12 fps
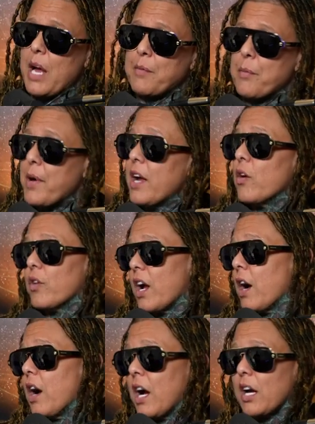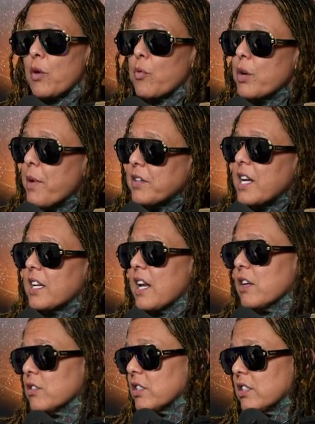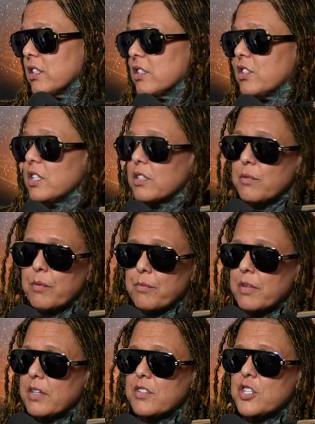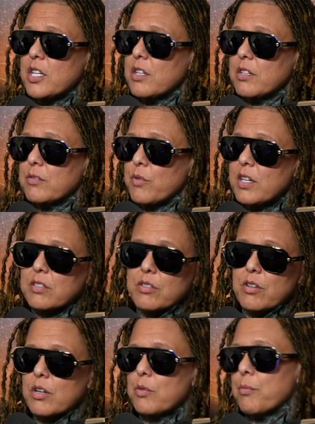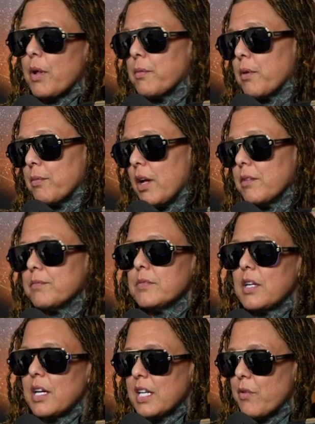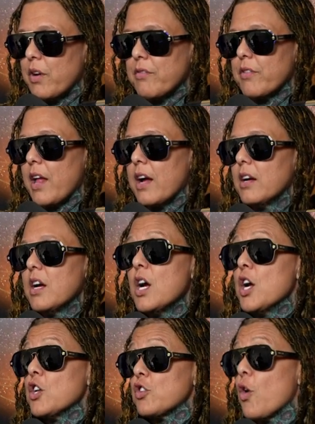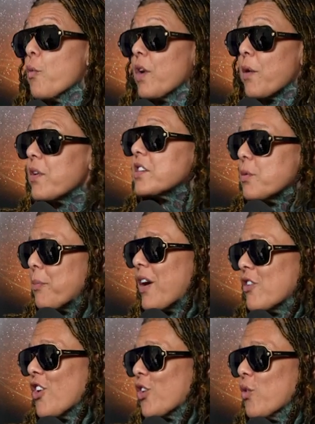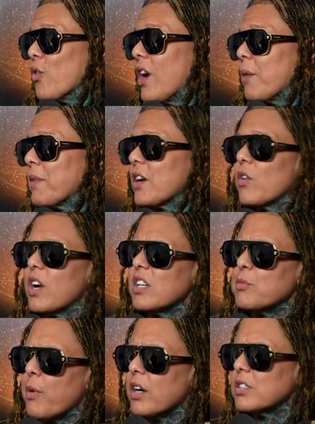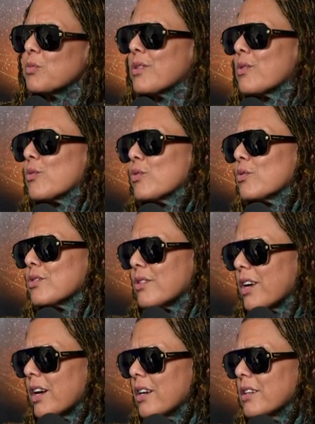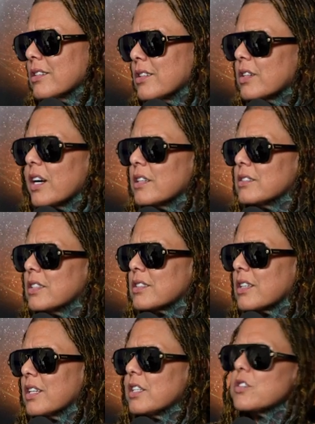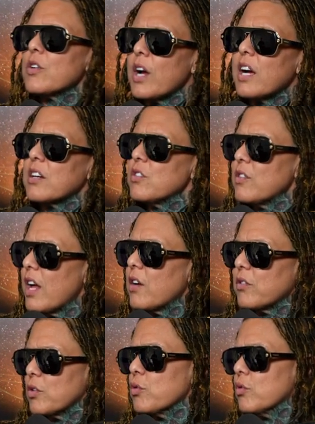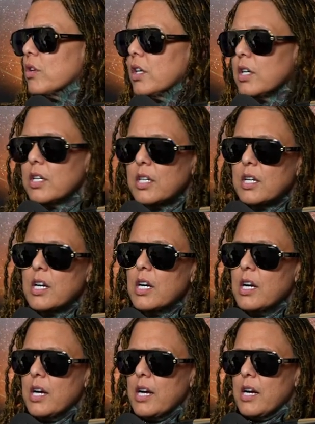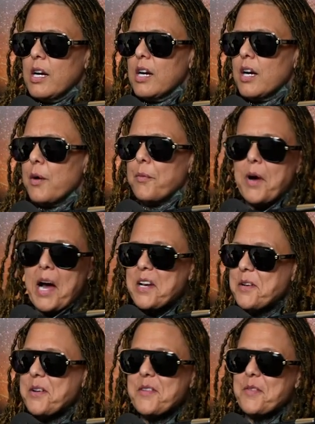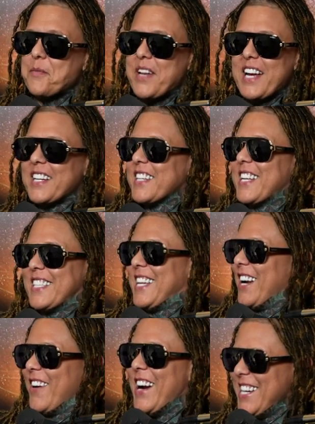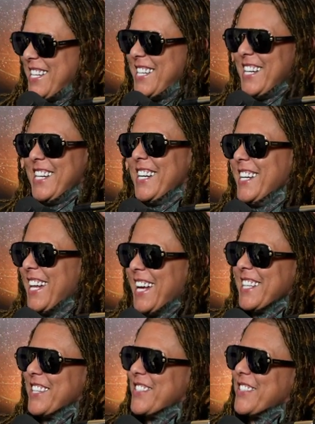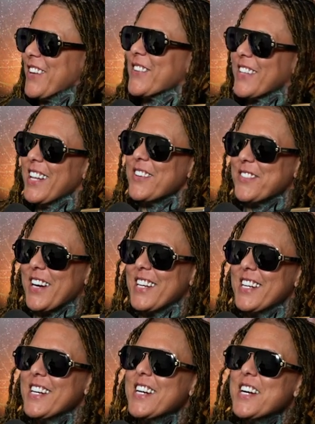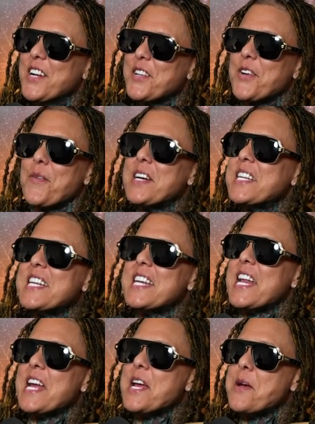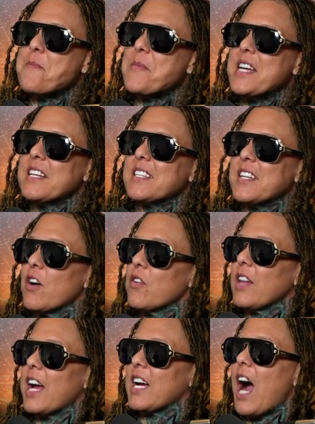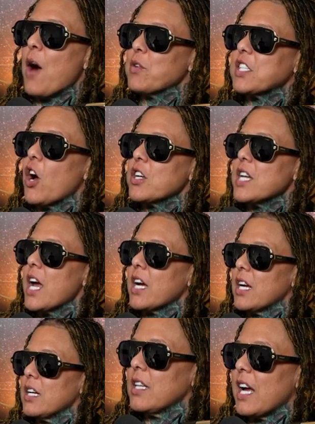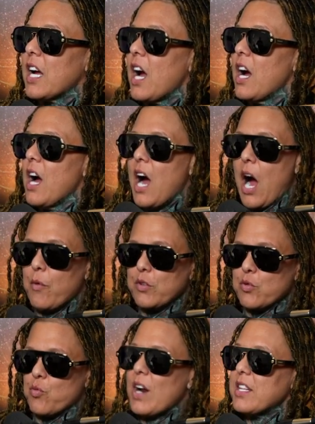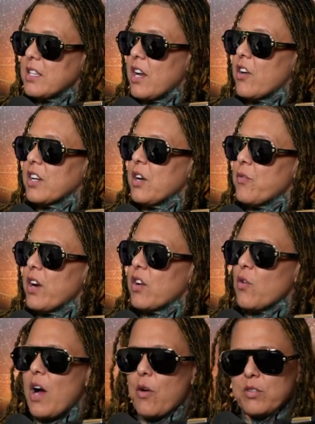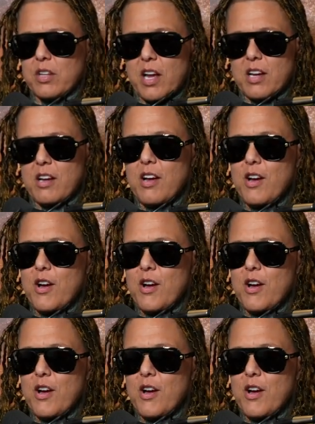MMA, okay, I got to worry about takedowns. Mm-hmm. Is, she a, is she a wrestler? Blah, blah, blah. Get ready for that. So when I went into bare knuckle, I'm like, mm-hmm. okay, it's boxing. What are the rules? Okay, okay. There's a clinch. Okay, I can do that. Cool. I didn't even take into consideration like there's no gloves, right? Right. So it didn't hit me until like I was on deck, like mm. I was right there getting ready to go. I was like,